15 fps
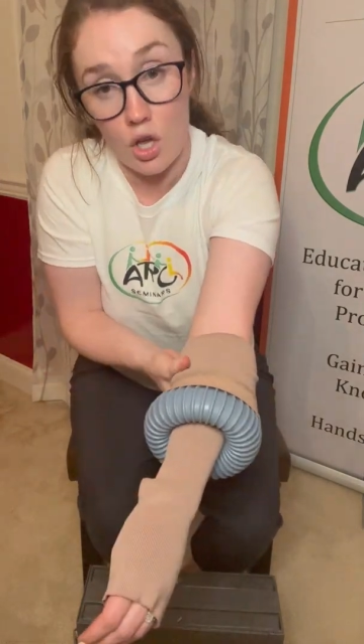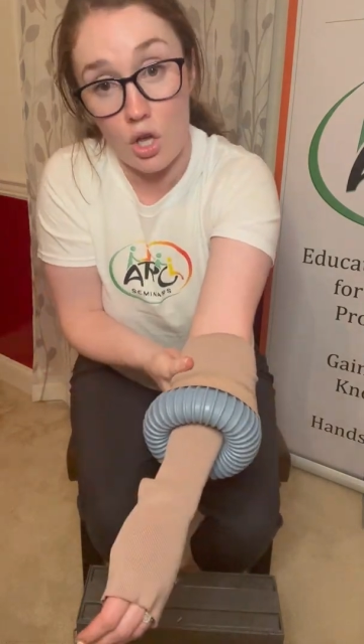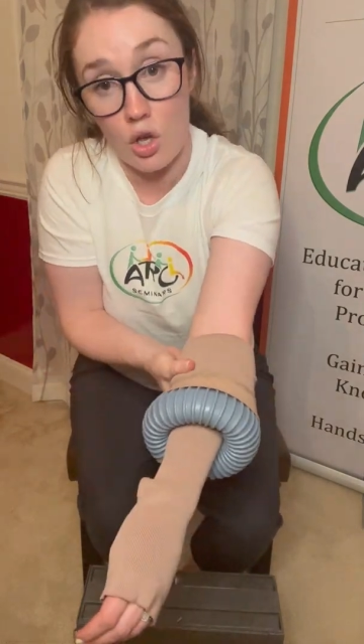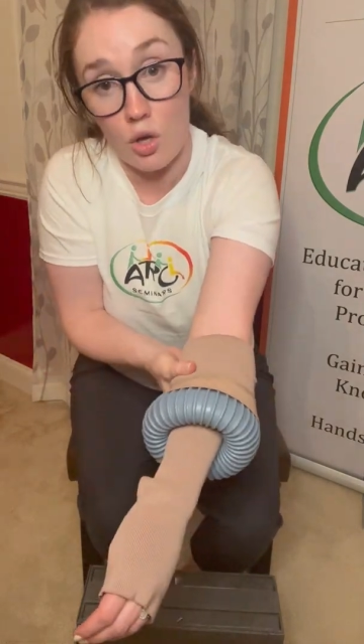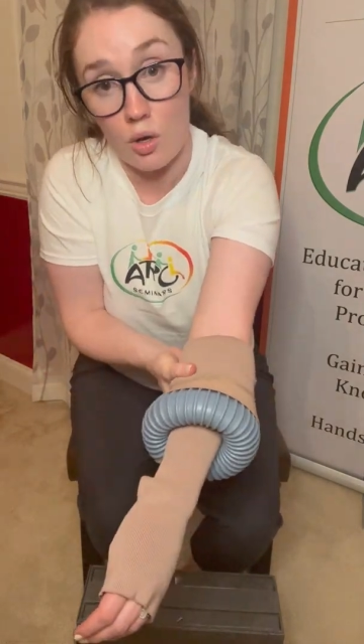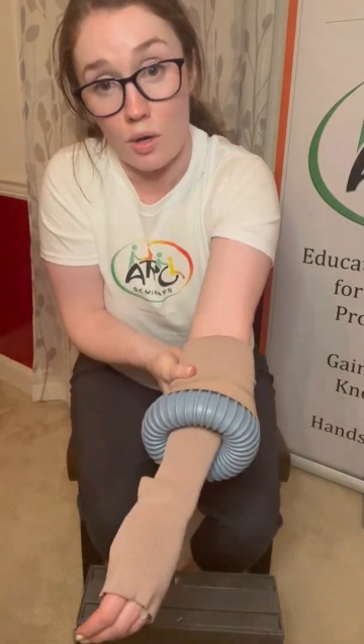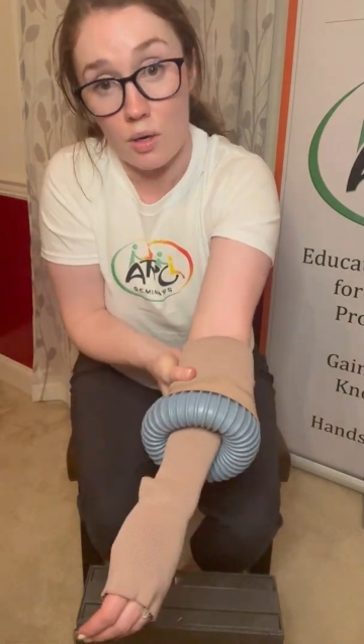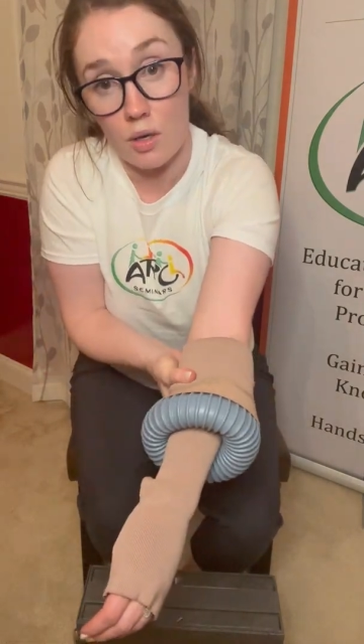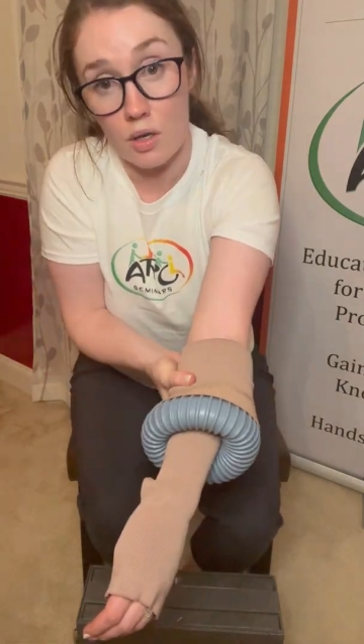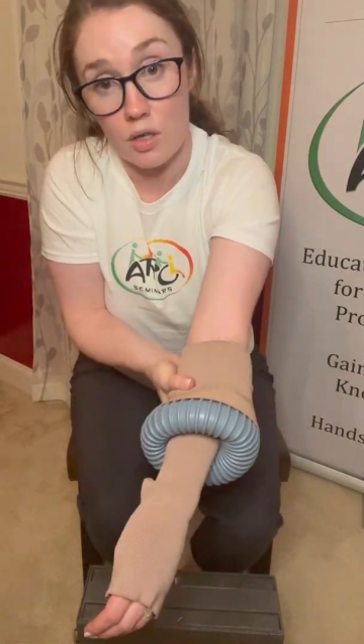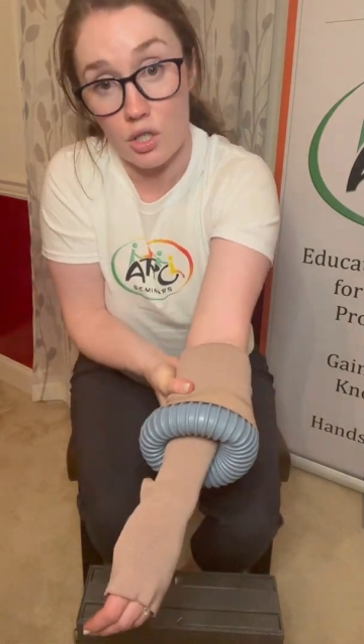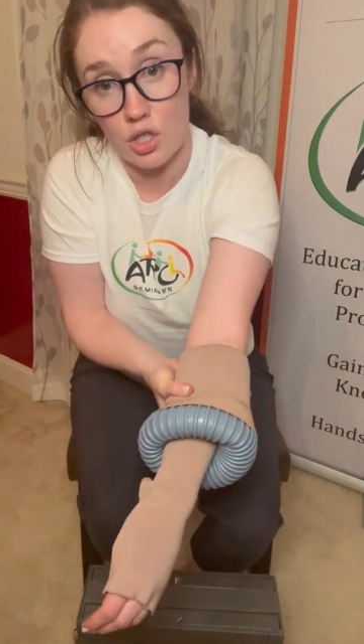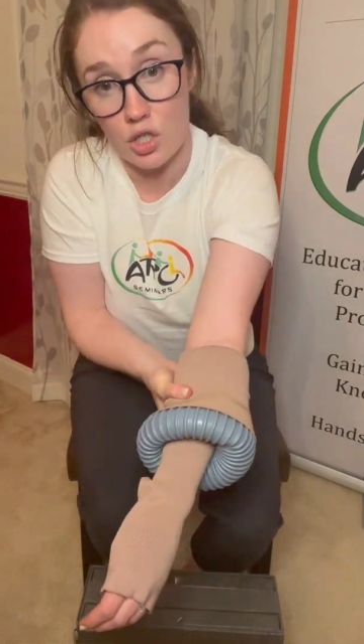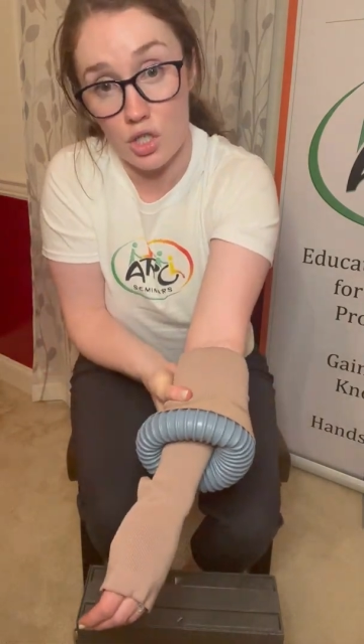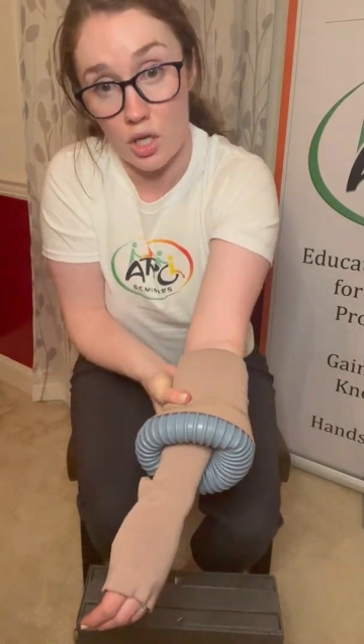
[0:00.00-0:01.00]
you can
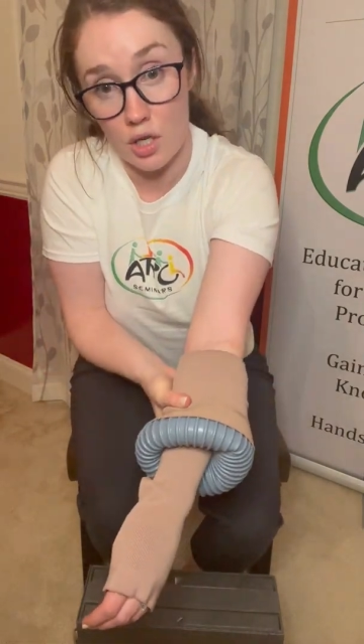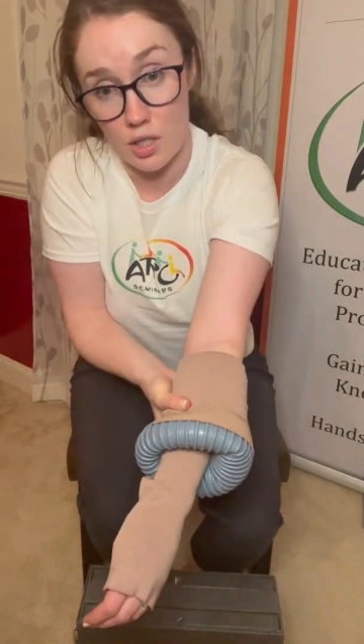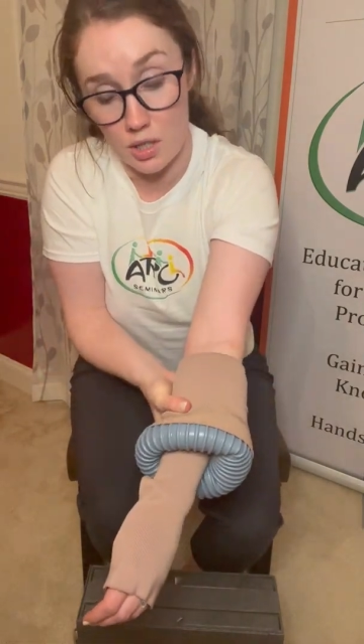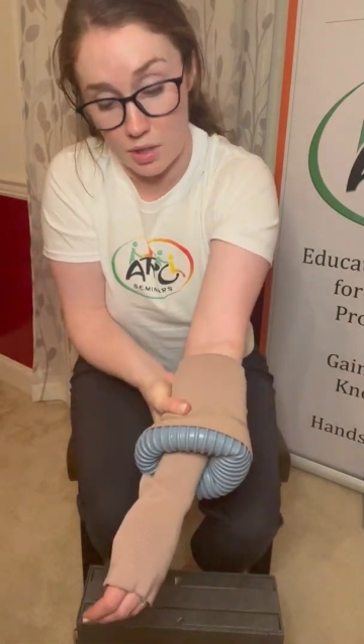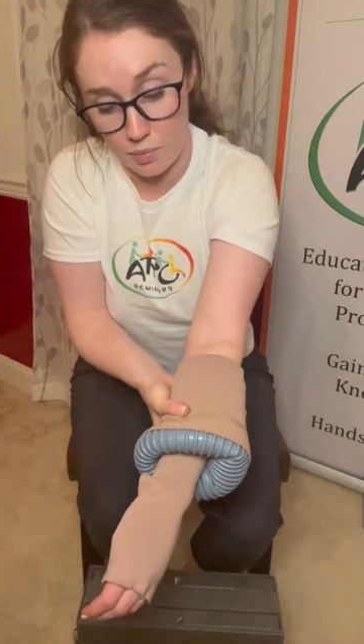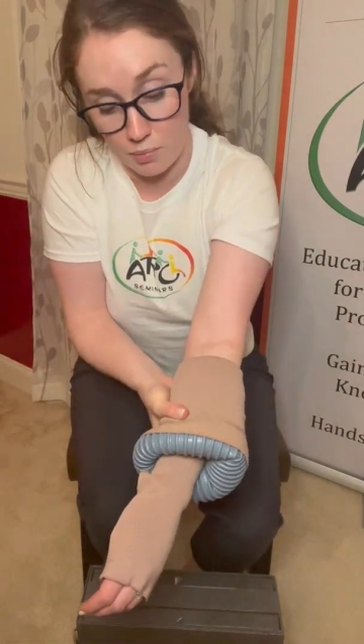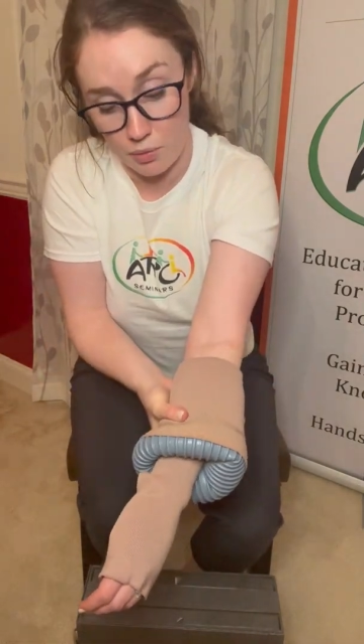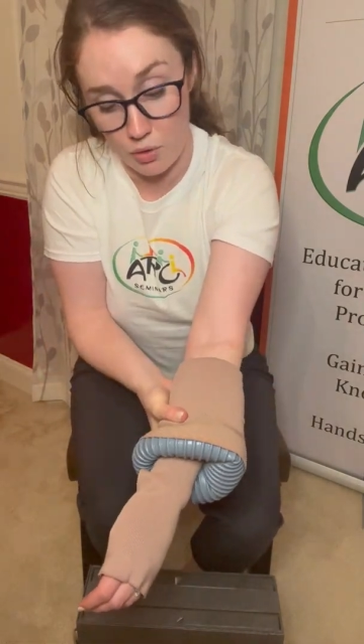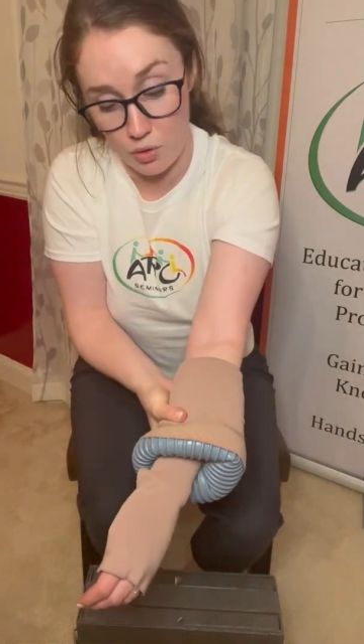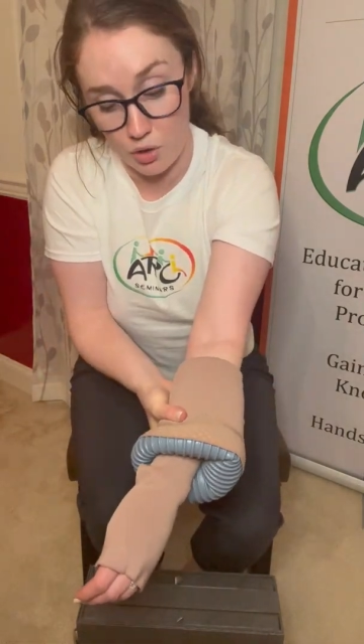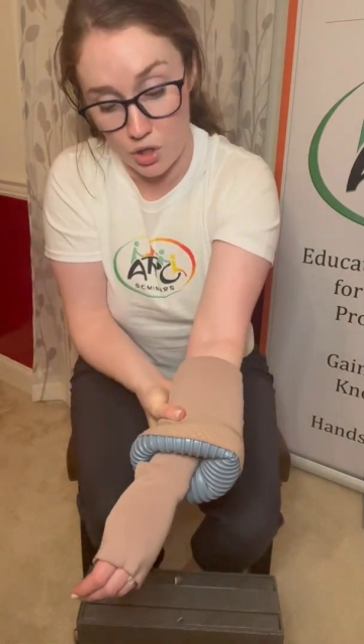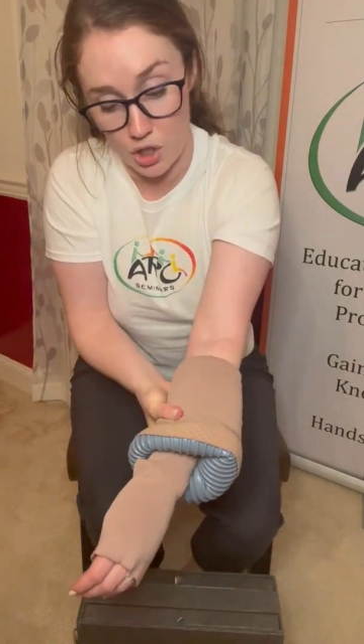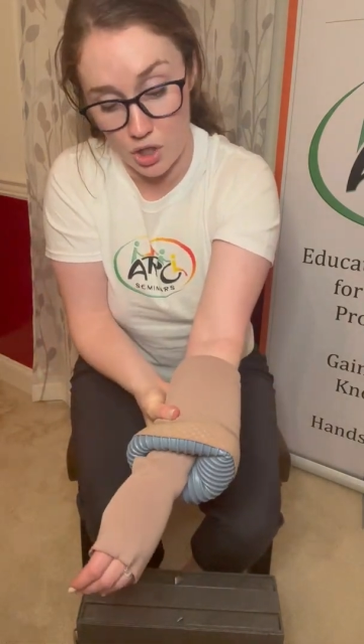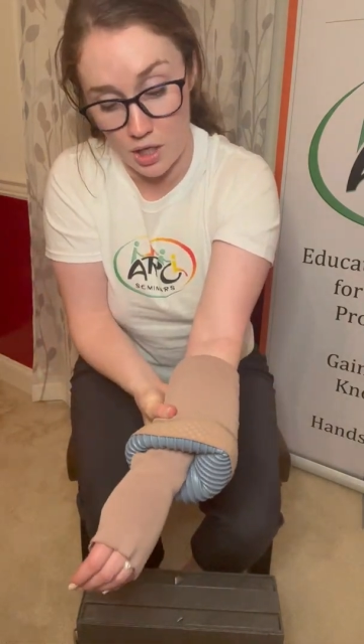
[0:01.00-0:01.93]
just push